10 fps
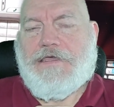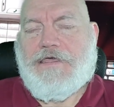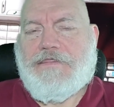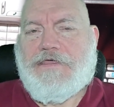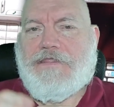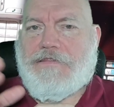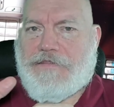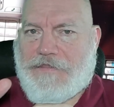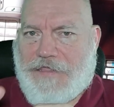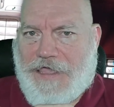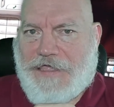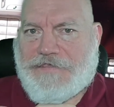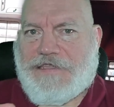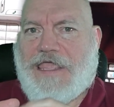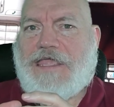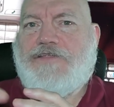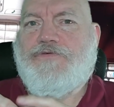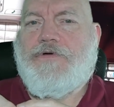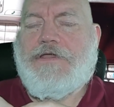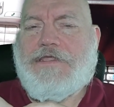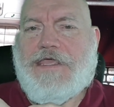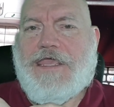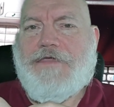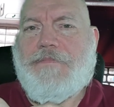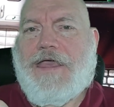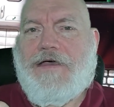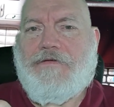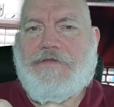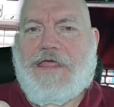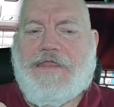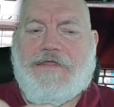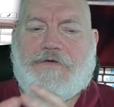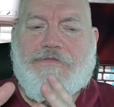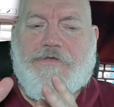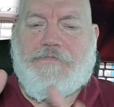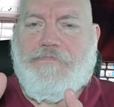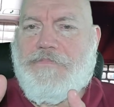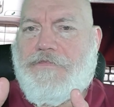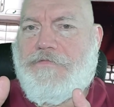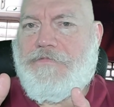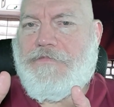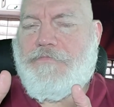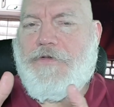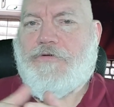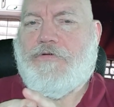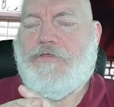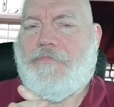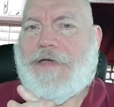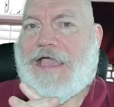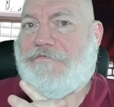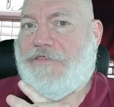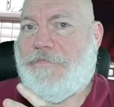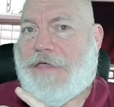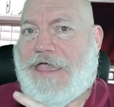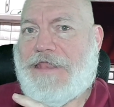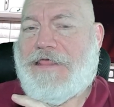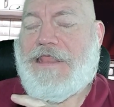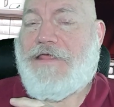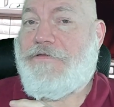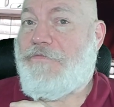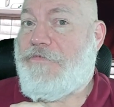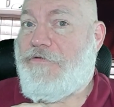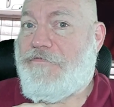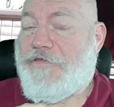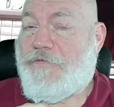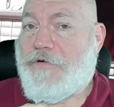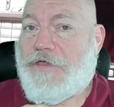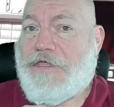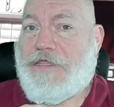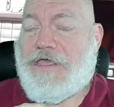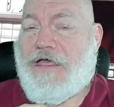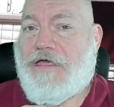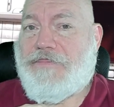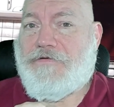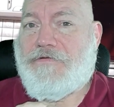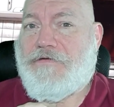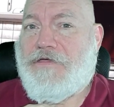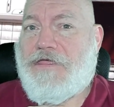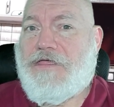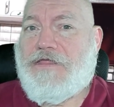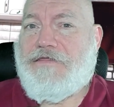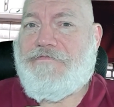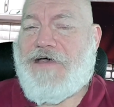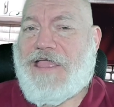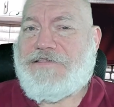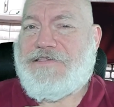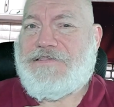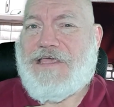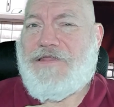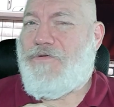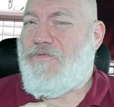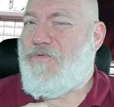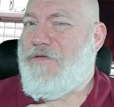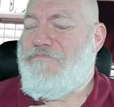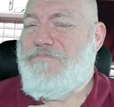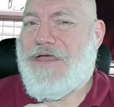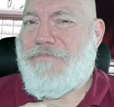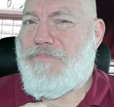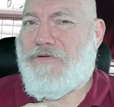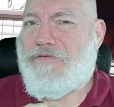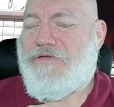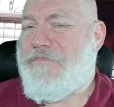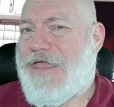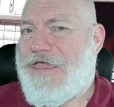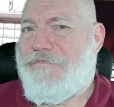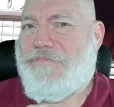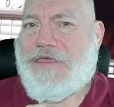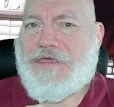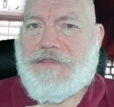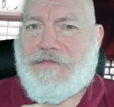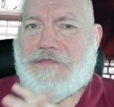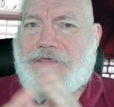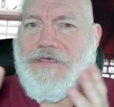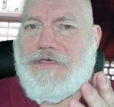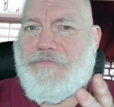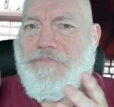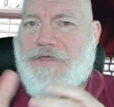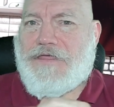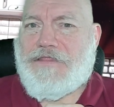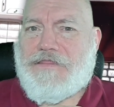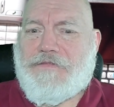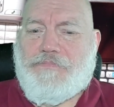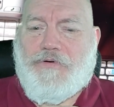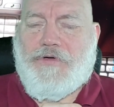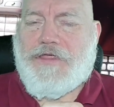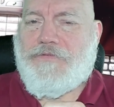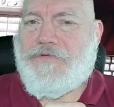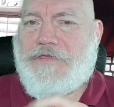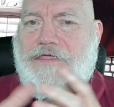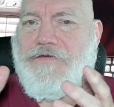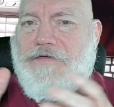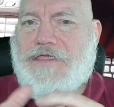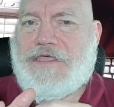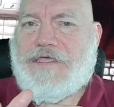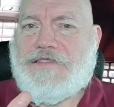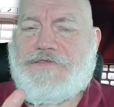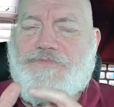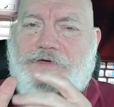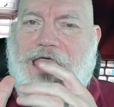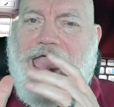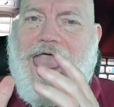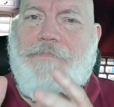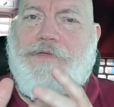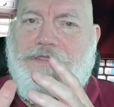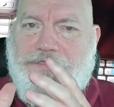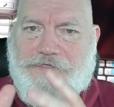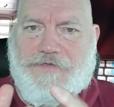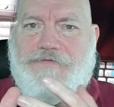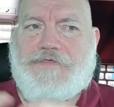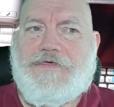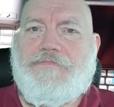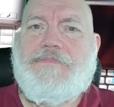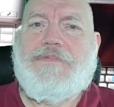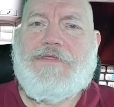And then as Android came out, I know the Motorola backflip had it. I don't know if there were any other devices. I don't remember. There may have been. But the point here is what happened to them.